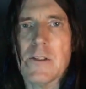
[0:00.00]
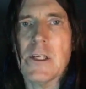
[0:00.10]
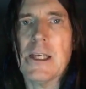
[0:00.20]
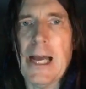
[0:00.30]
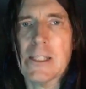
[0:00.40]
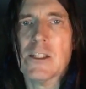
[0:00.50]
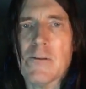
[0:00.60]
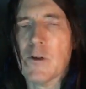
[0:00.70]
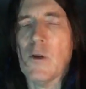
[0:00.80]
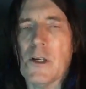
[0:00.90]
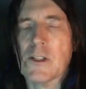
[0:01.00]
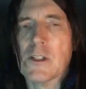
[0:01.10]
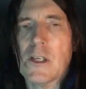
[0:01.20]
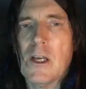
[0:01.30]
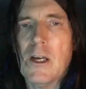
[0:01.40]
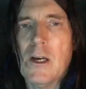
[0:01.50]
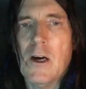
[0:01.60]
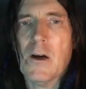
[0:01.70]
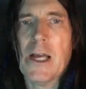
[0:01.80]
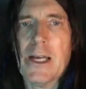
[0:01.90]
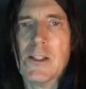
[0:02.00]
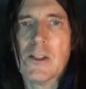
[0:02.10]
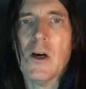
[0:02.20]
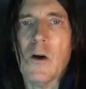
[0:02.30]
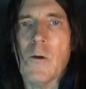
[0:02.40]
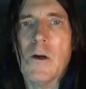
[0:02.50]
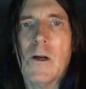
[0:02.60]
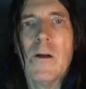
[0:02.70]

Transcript: the adjective clause. Okay, so